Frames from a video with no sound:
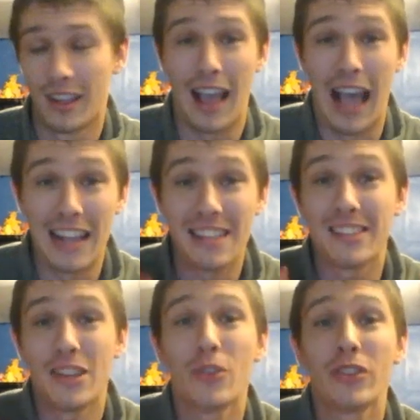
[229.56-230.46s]
I
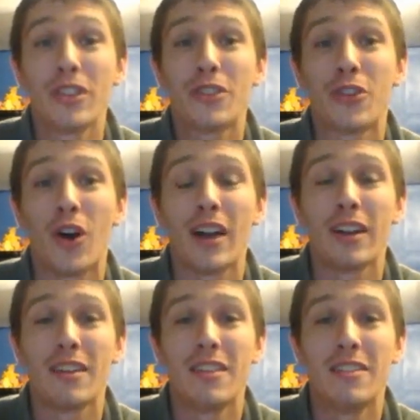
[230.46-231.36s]
seriously thought
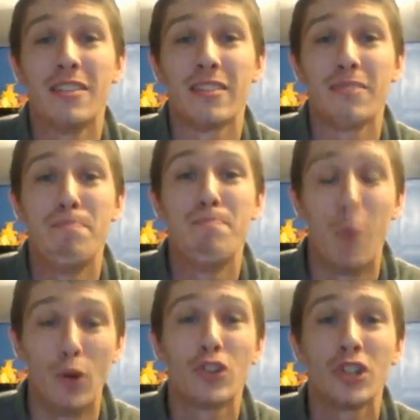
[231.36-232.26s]
this
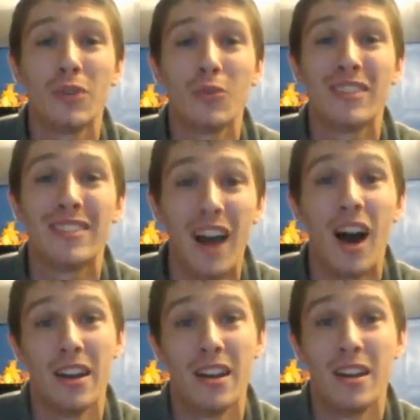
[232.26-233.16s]
bullshit was
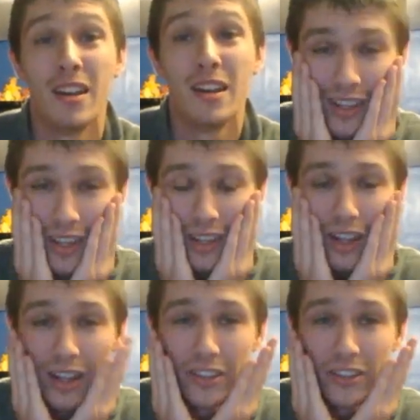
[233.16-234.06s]
done.
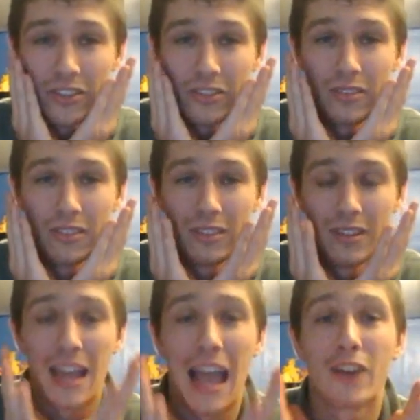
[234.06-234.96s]
And it
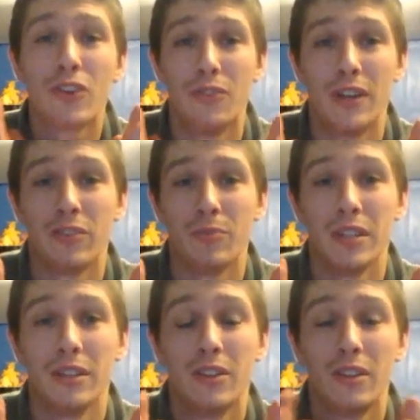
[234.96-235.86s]
aggravates
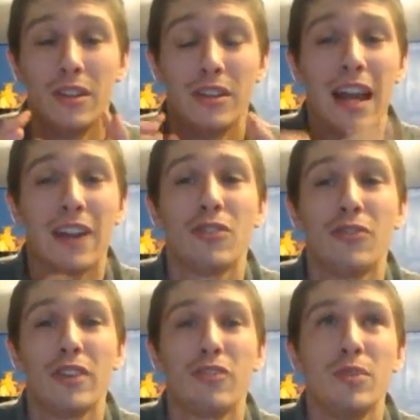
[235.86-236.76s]
me. It
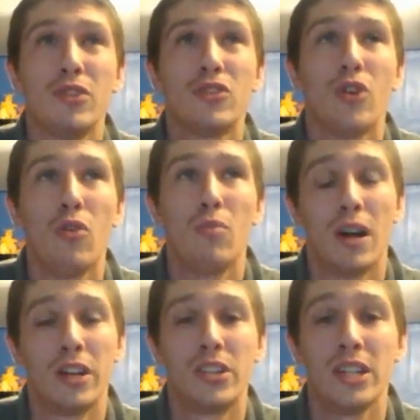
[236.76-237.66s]
aggravates me so
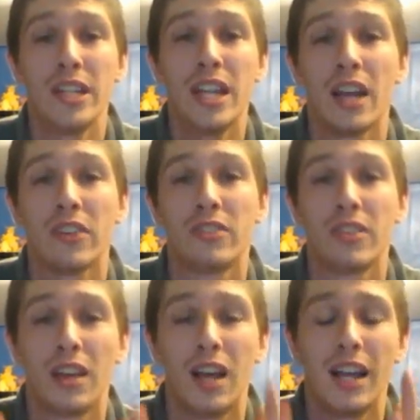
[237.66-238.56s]
much. Yes,
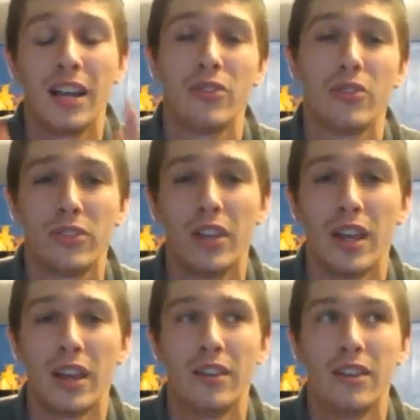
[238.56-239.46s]
I
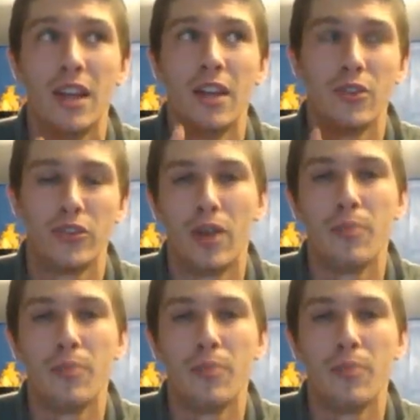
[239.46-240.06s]
understand there's some